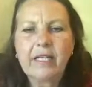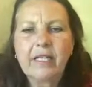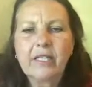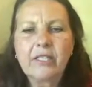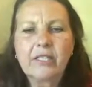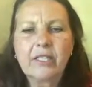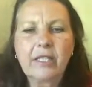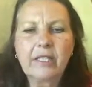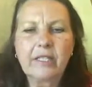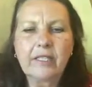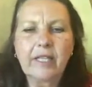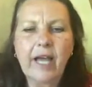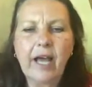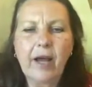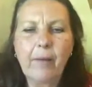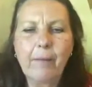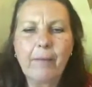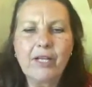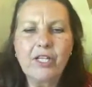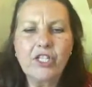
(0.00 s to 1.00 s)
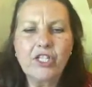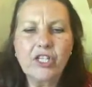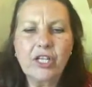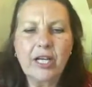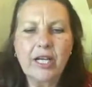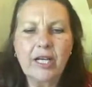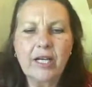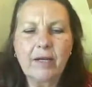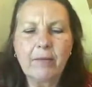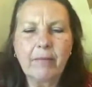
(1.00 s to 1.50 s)
So how much
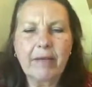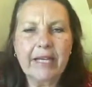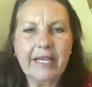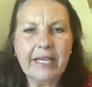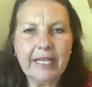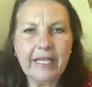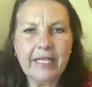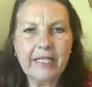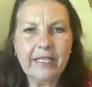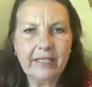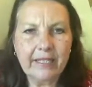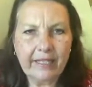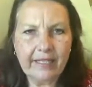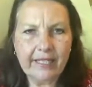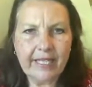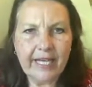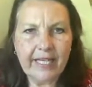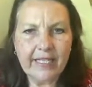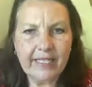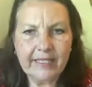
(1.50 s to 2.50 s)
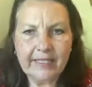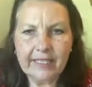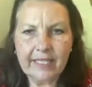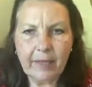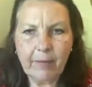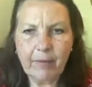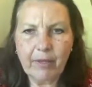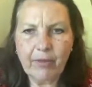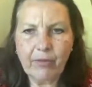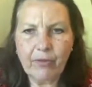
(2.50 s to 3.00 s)
ink and that is
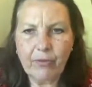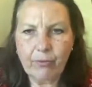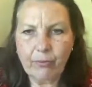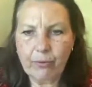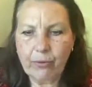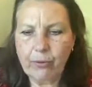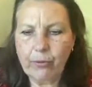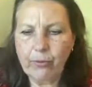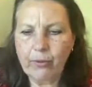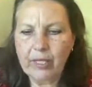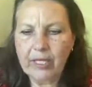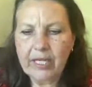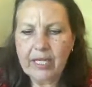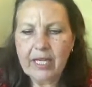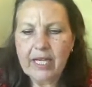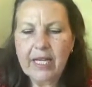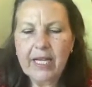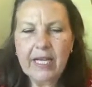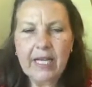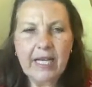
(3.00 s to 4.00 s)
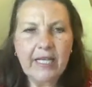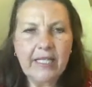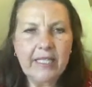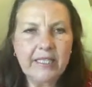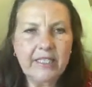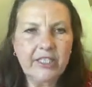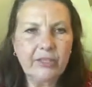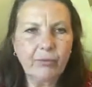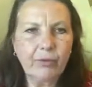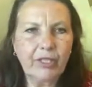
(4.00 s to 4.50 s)
coming through. And
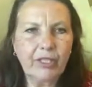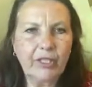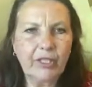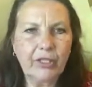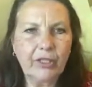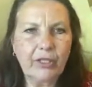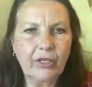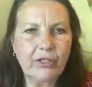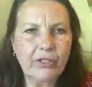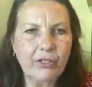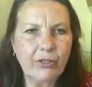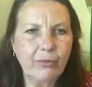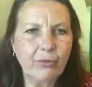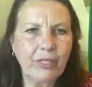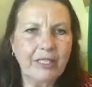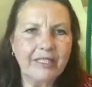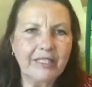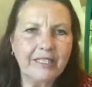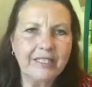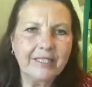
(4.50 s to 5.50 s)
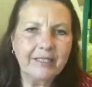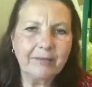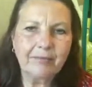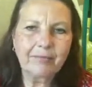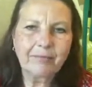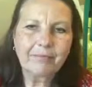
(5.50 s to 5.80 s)
it's one of the larger ones.